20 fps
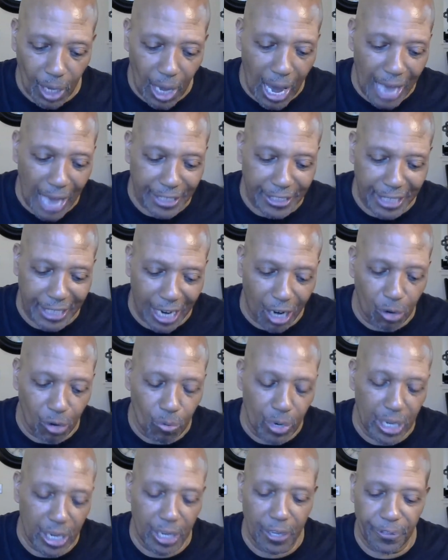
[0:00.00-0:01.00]
I dealt
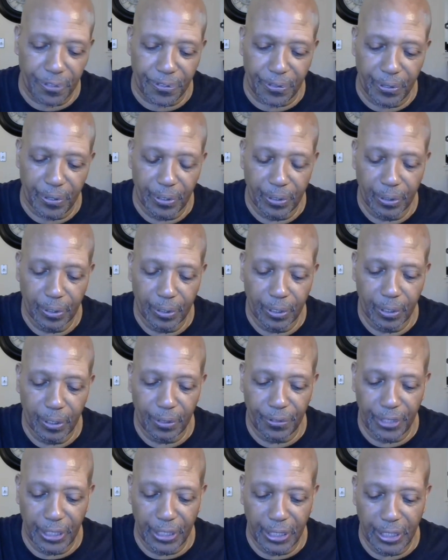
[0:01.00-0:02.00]
with
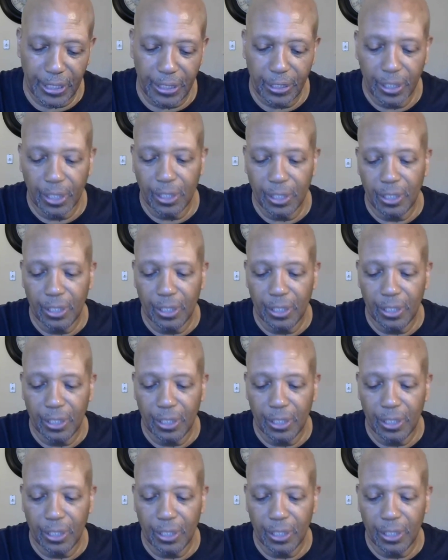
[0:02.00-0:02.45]
the